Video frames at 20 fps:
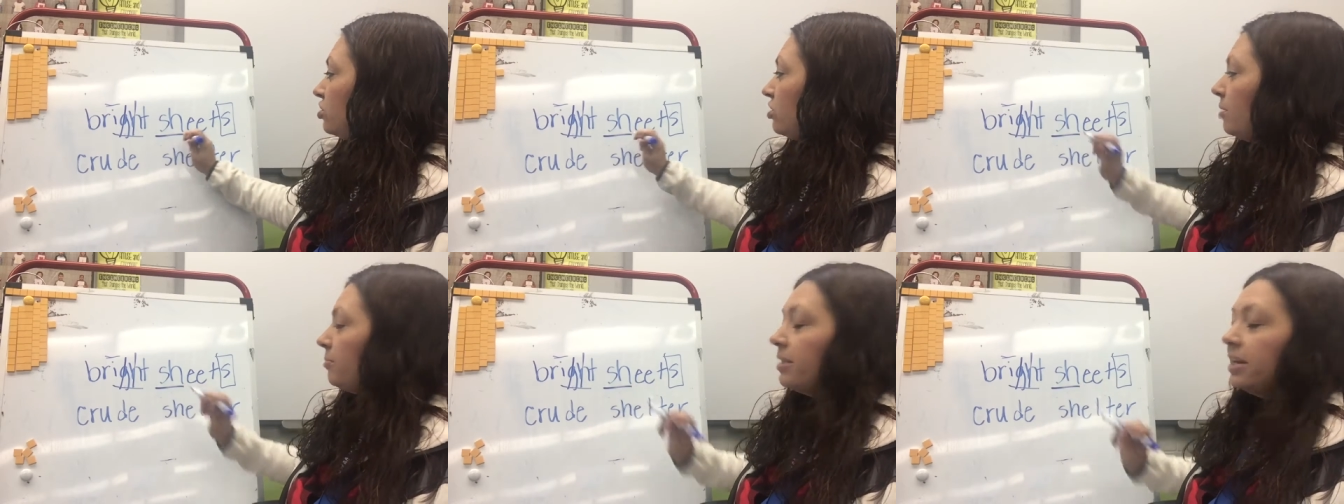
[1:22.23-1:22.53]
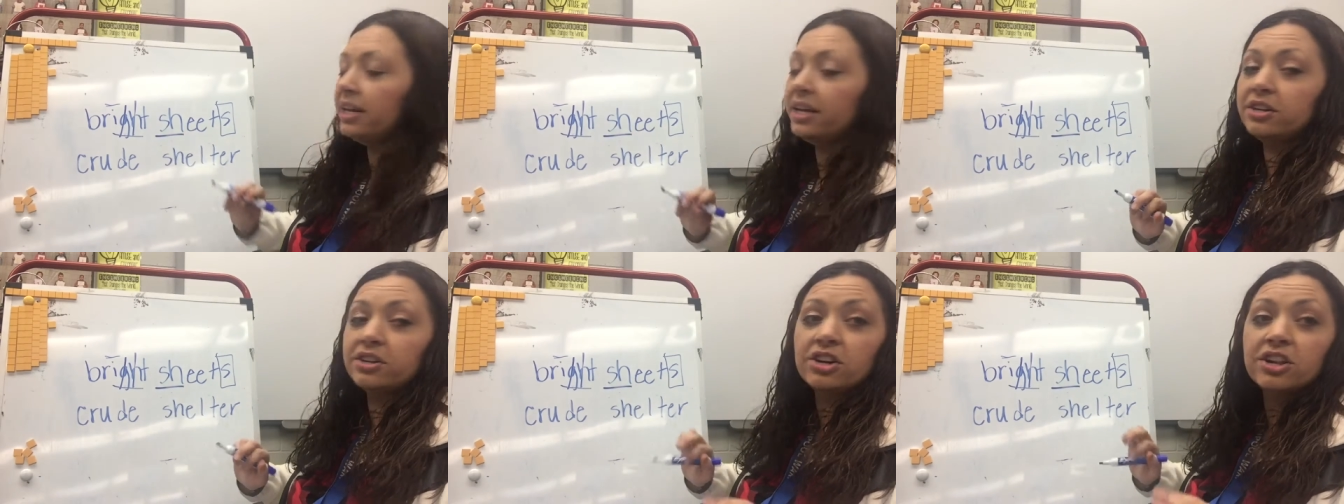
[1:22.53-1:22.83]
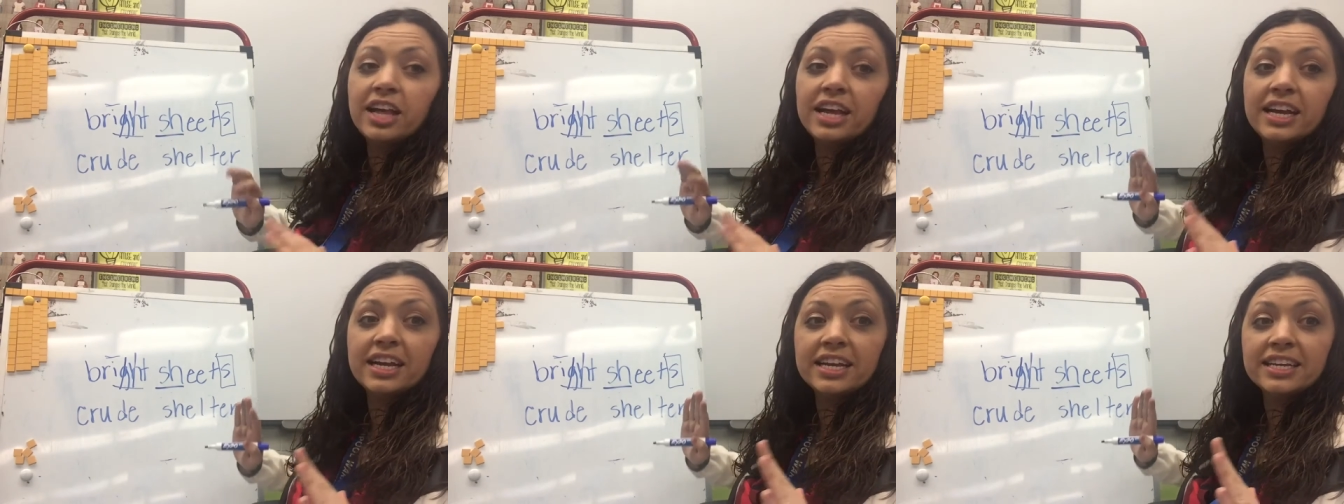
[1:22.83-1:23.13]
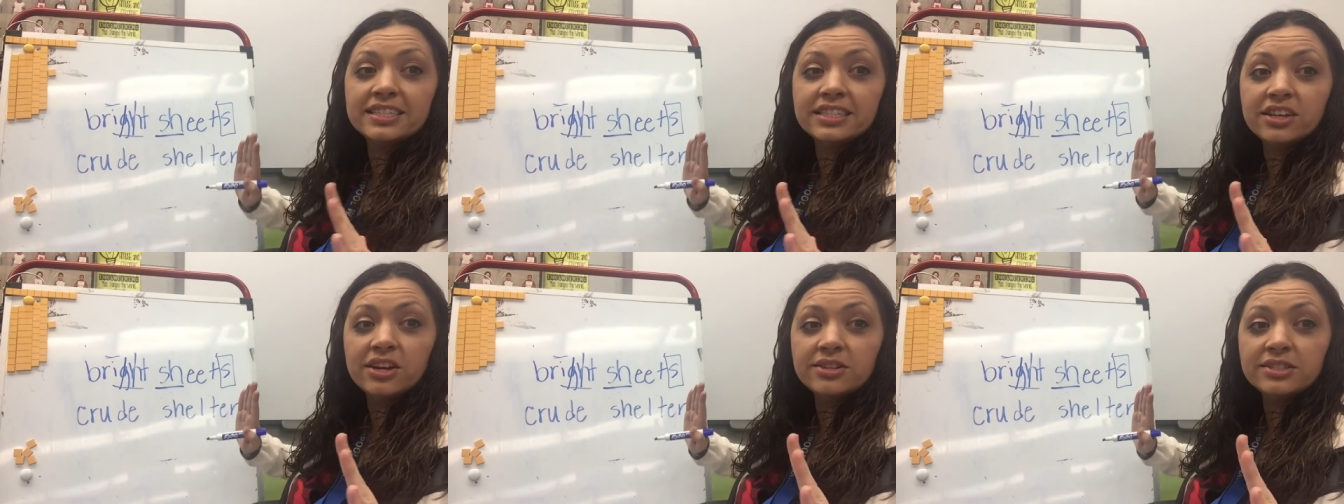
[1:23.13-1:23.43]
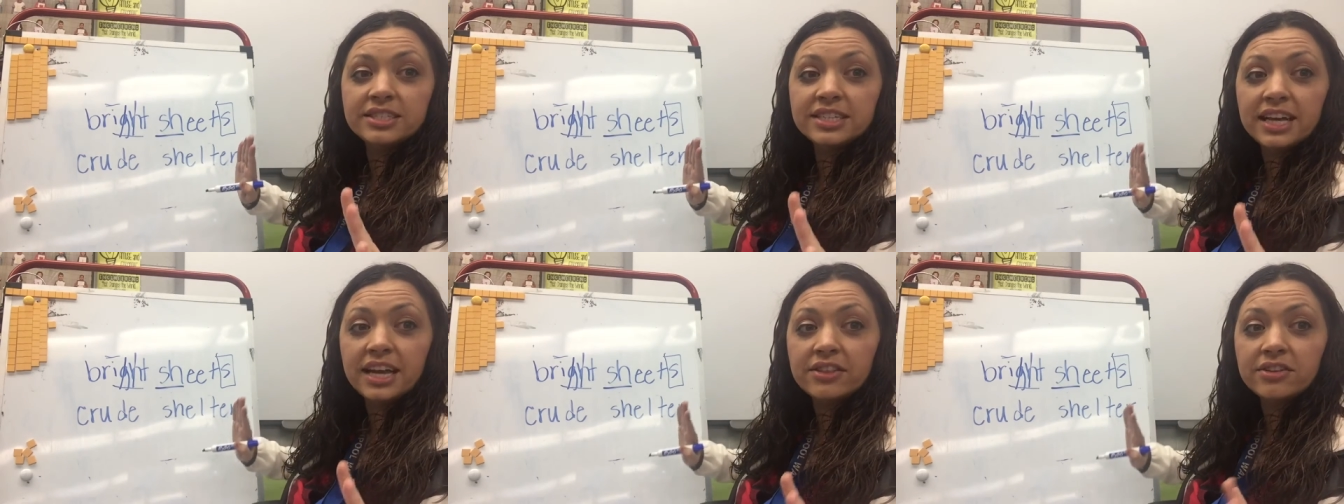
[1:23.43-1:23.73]
So I'm going to underline it because it
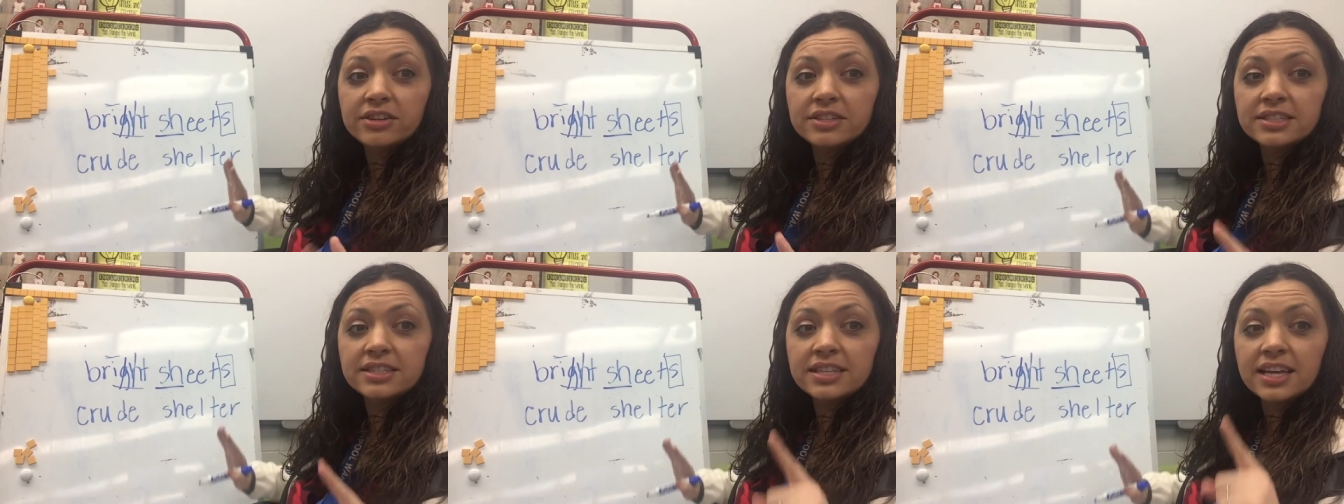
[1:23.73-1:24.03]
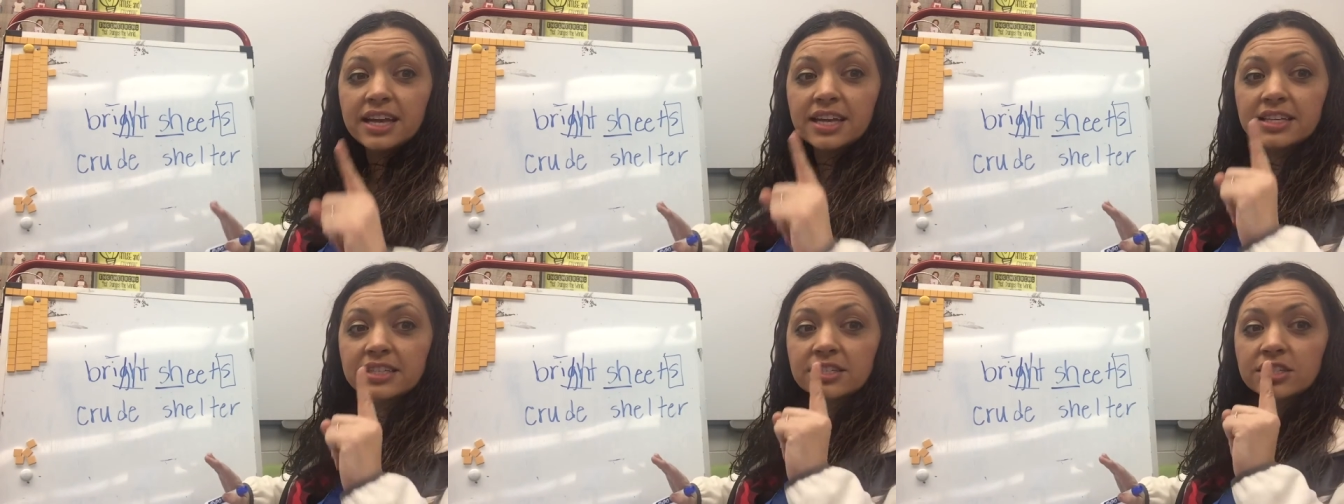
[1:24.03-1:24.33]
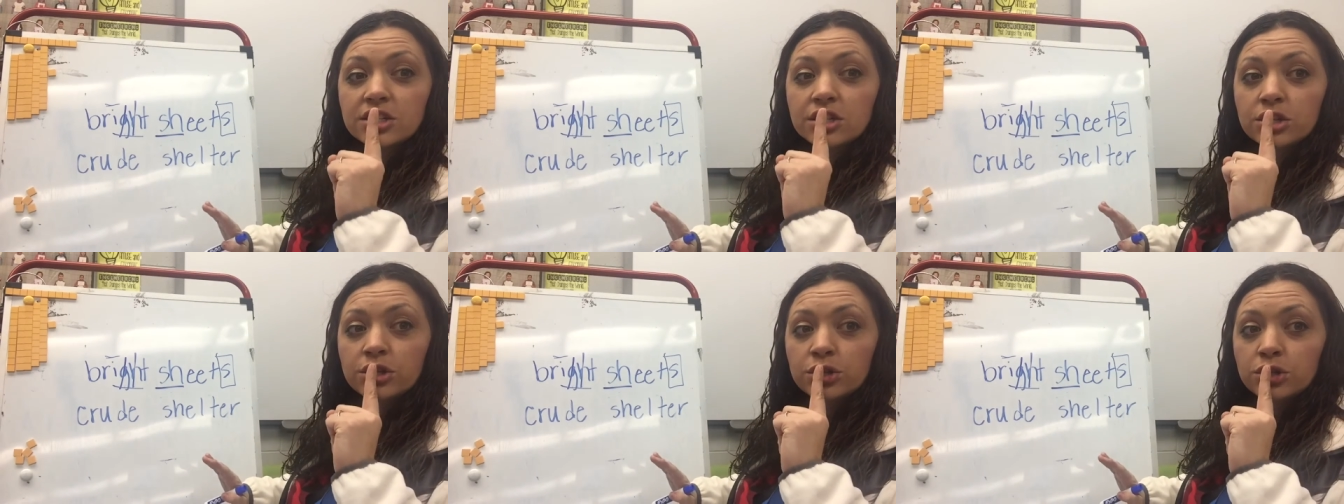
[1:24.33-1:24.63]
goes together and says